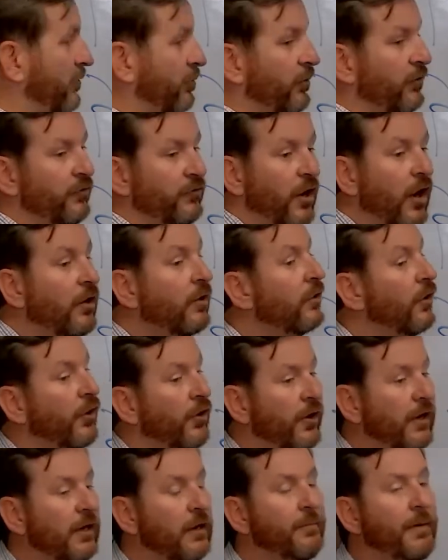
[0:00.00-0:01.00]
we'll start
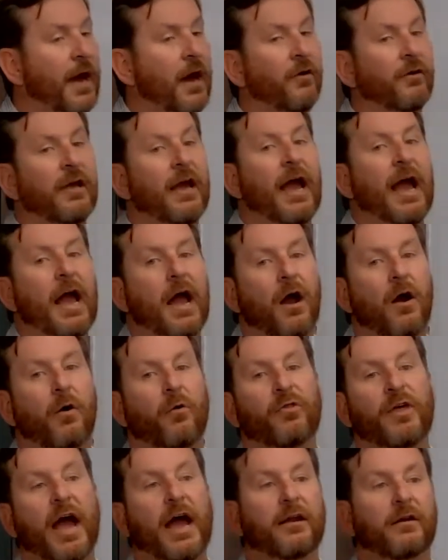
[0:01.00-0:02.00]
learning about how
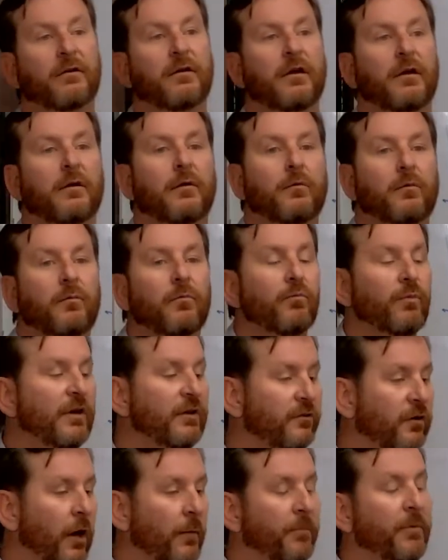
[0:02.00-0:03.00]
that we
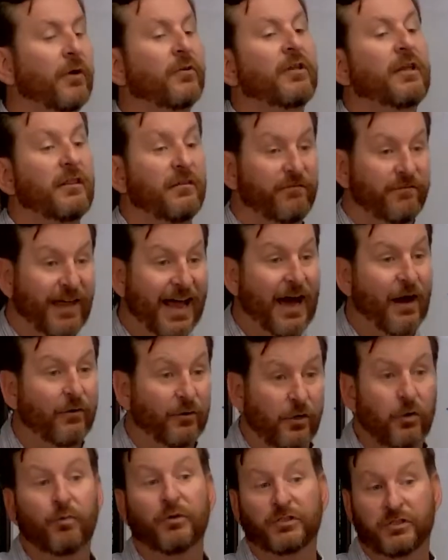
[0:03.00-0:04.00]
start building the
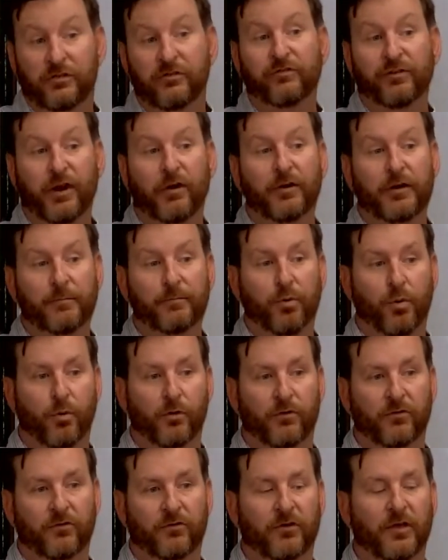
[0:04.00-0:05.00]
value, which is very
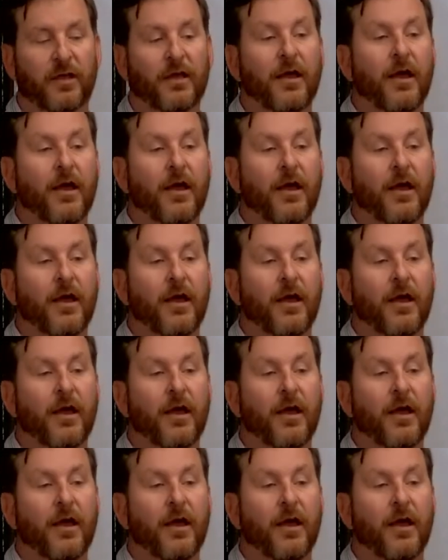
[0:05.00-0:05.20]
important.